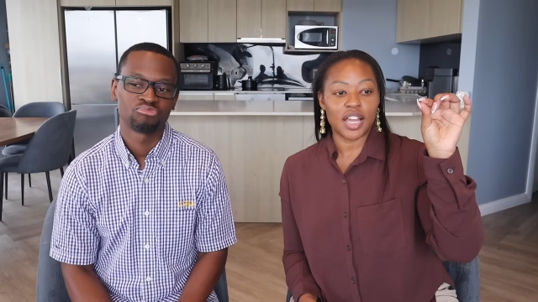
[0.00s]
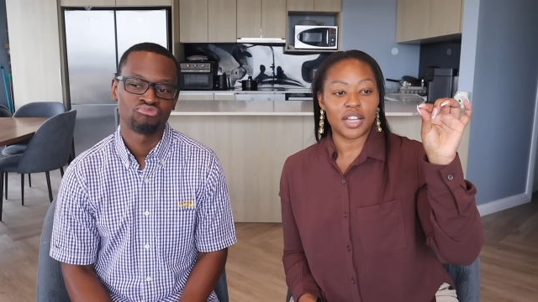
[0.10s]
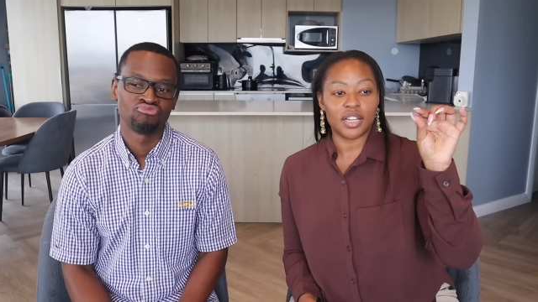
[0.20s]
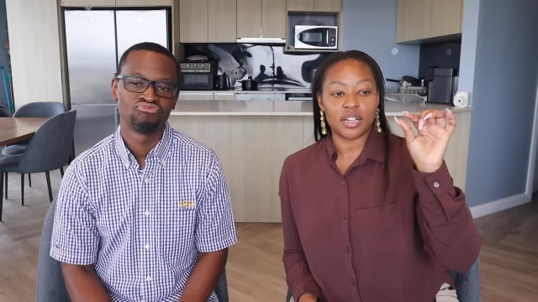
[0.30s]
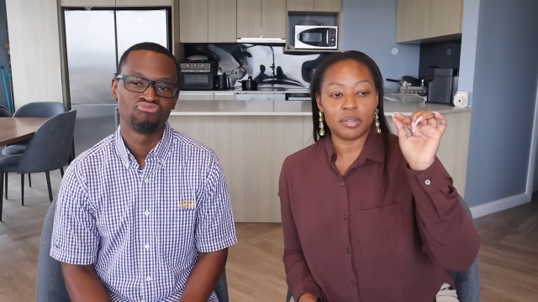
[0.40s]

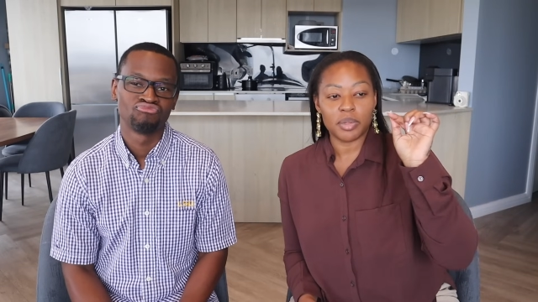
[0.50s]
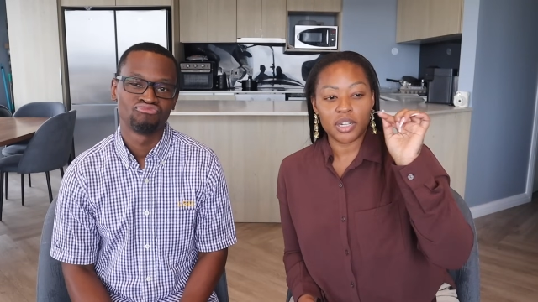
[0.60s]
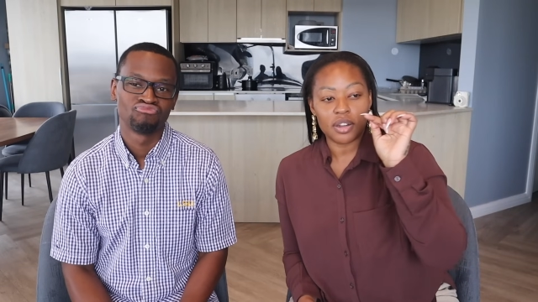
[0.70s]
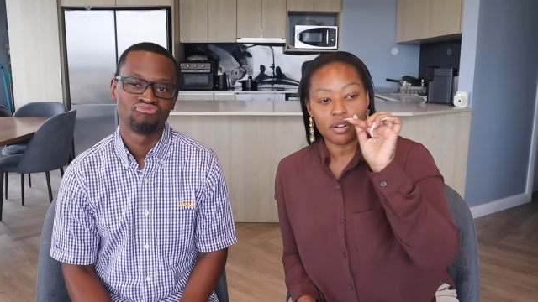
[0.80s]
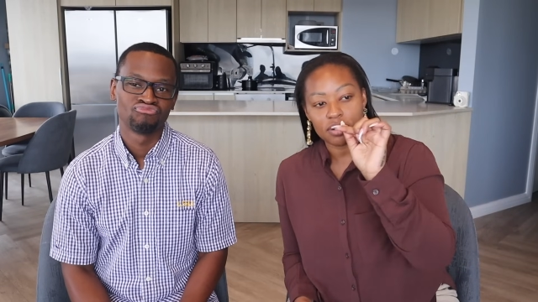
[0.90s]
Speaker 1: that the mm.
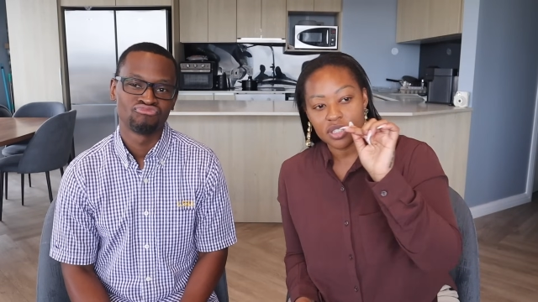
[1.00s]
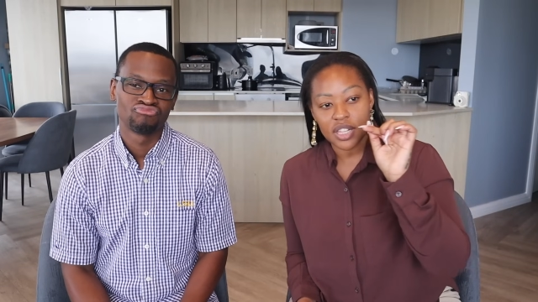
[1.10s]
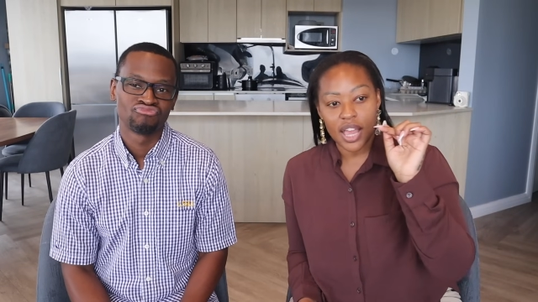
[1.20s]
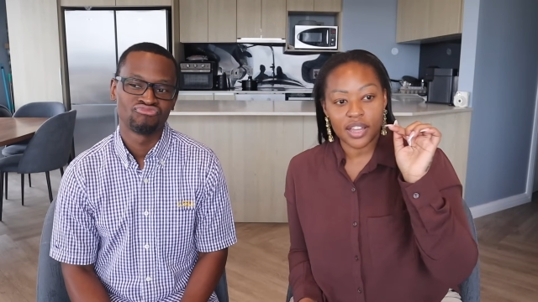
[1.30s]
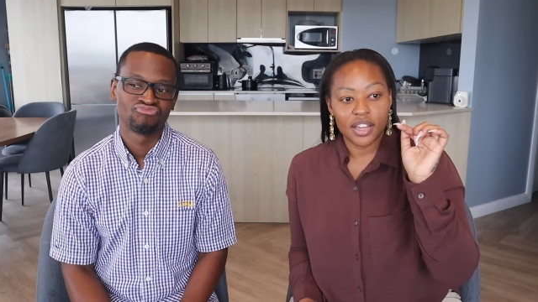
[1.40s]
enemy
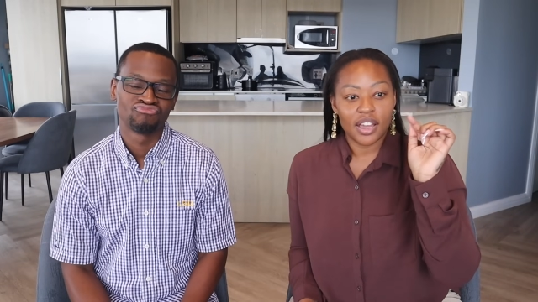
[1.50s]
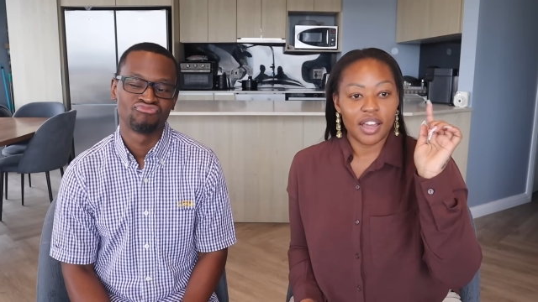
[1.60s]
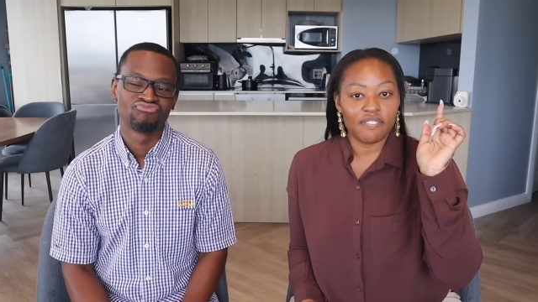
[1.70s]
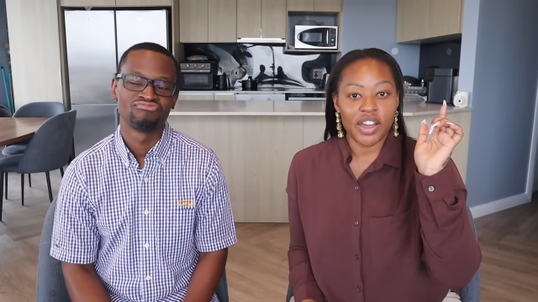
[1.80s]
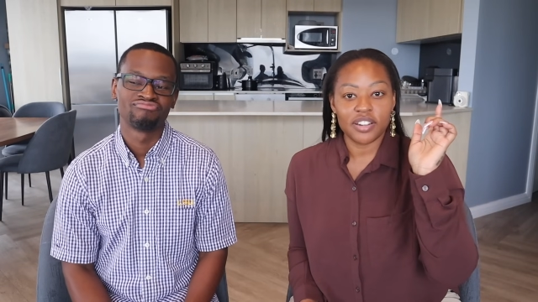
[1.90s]
knows, like,
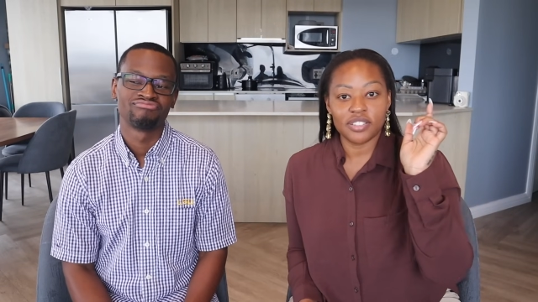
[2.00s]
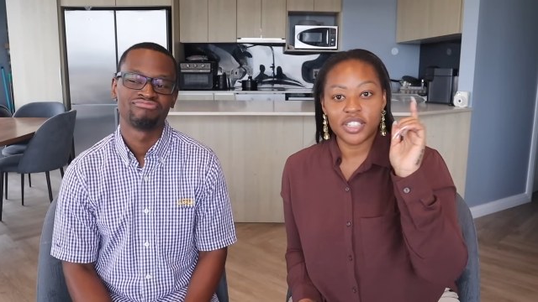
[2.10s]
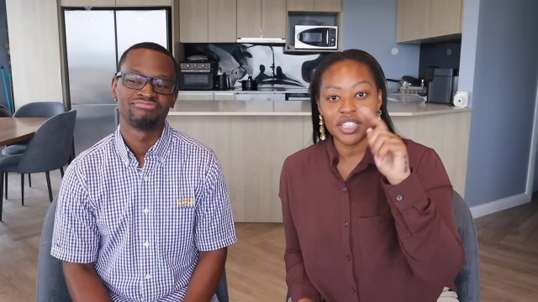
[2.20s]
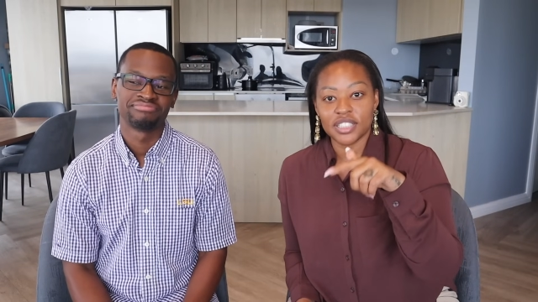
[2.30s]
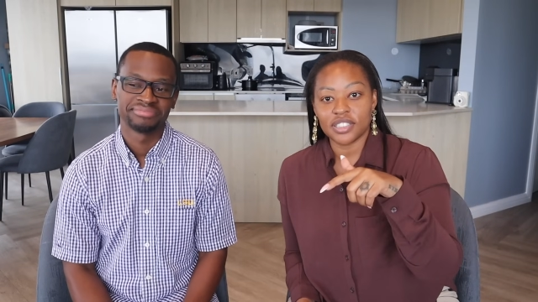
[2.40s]
if I do
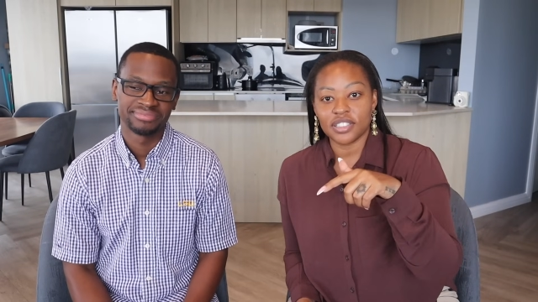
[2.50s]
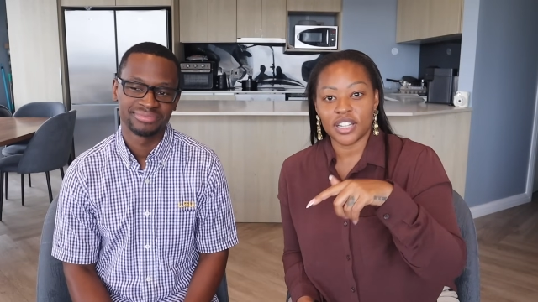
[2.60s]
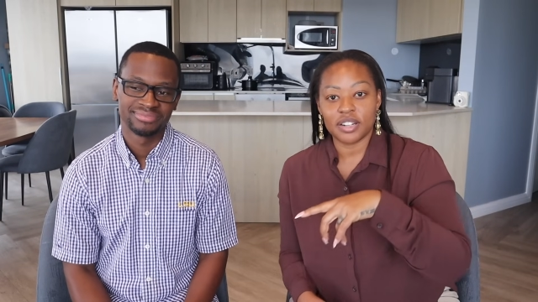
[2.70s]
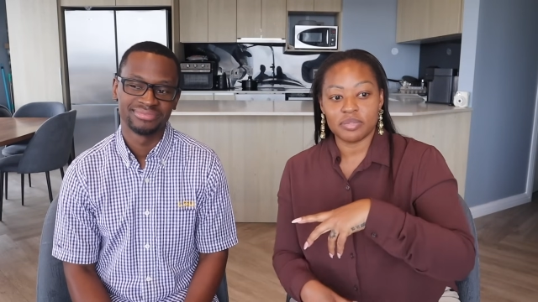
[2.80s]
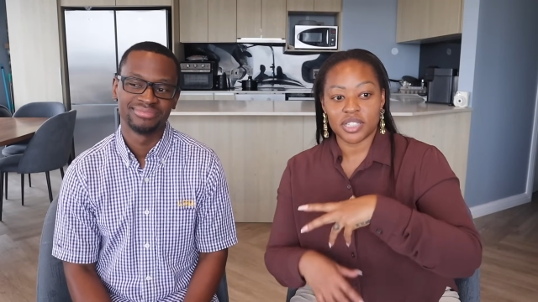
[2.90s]
this, it'll
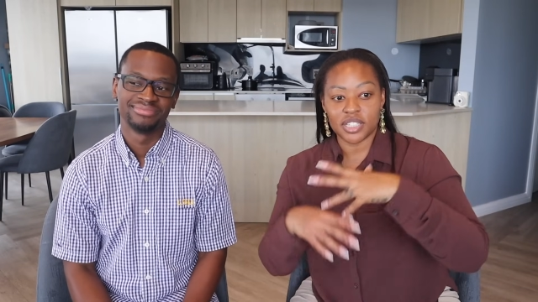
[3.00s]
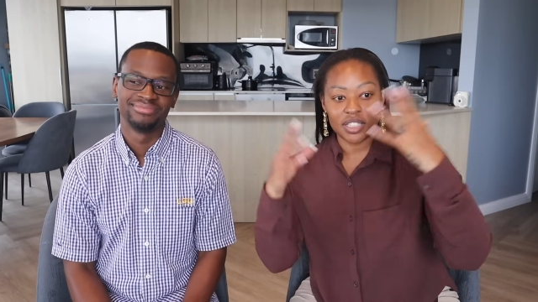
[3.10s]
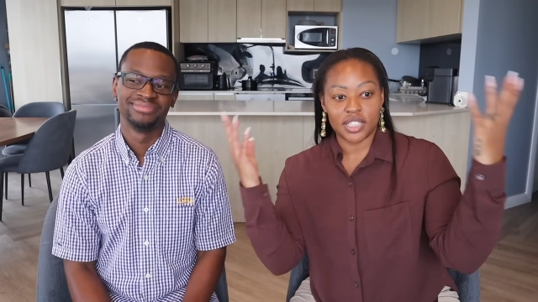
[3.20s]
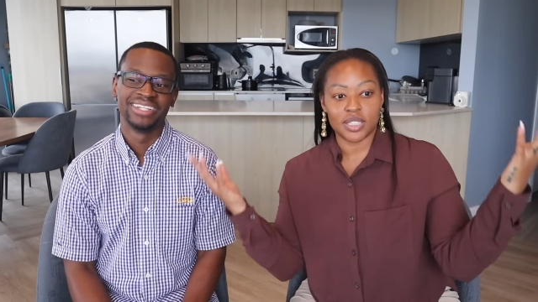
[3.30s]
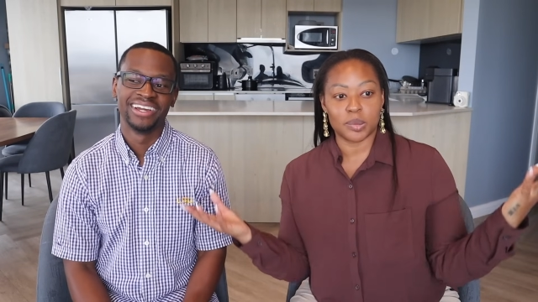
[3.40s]
get him to
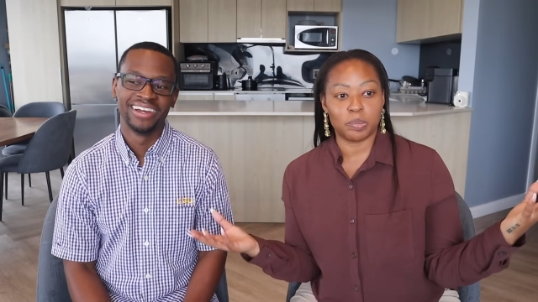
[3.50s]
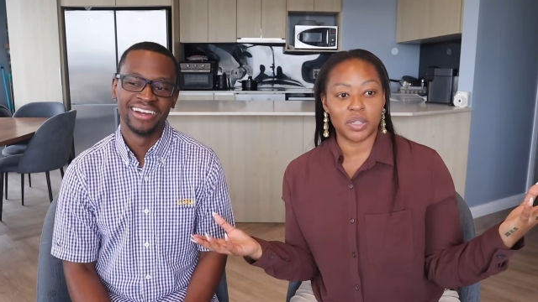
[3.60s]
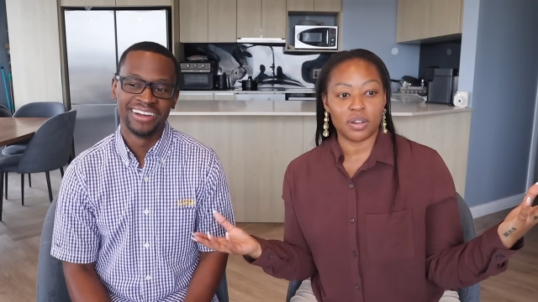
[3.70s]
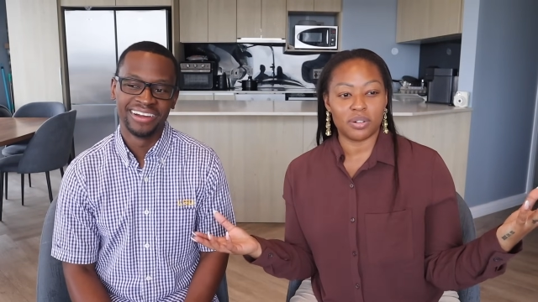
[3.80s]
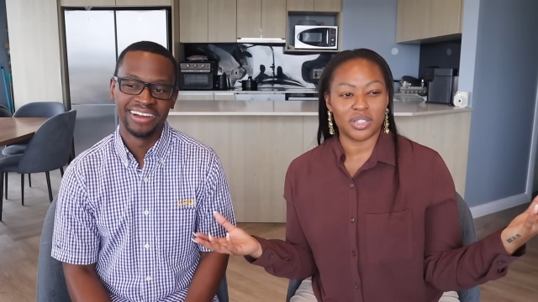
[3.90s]
just
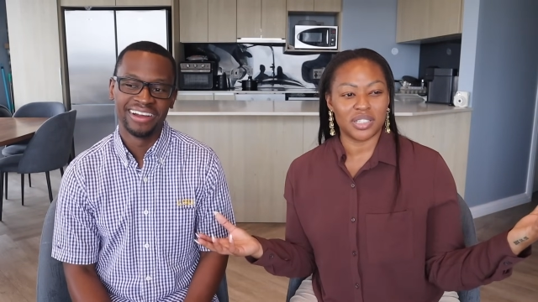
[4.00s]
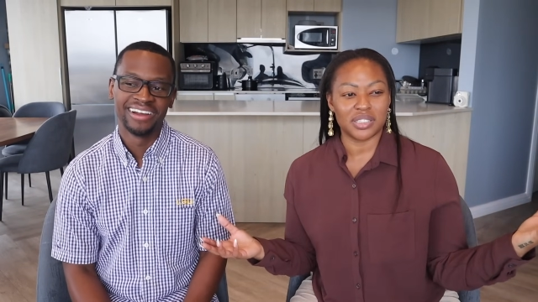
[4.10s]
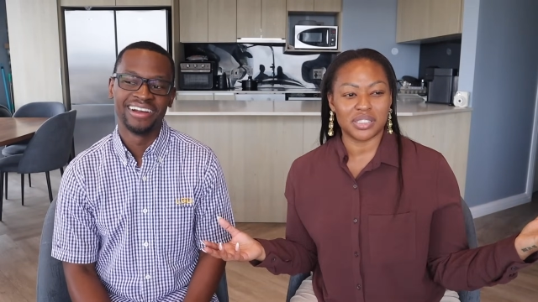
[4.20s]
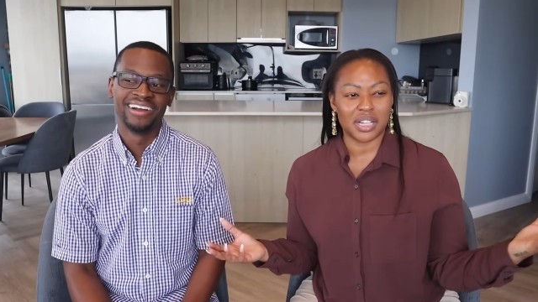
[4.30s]
explode. And it's